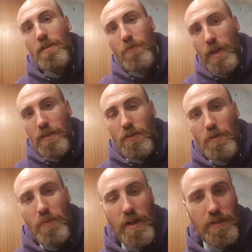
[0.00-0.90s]
I've went down the
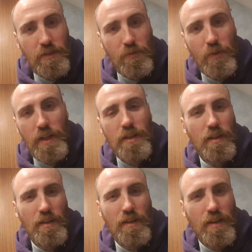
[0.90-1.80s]
path they've went,
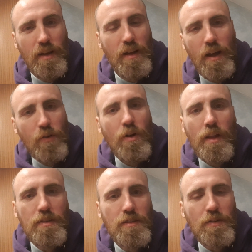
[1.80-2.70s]
and I know all
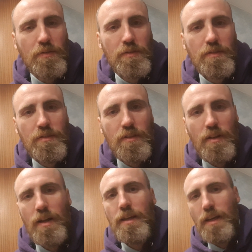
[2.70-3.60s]
that stuff.
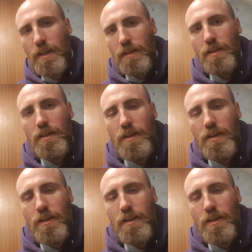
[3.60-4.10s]
I get it.